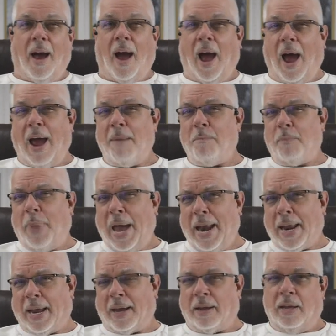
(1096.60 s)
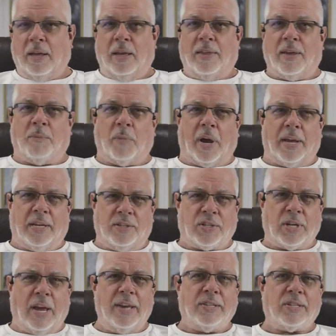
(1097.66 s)
I'm betting that my
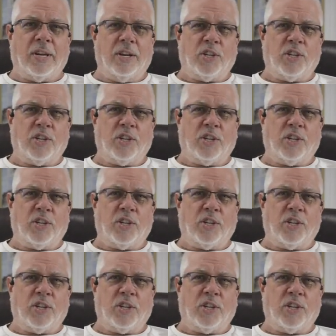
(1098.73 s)
insights and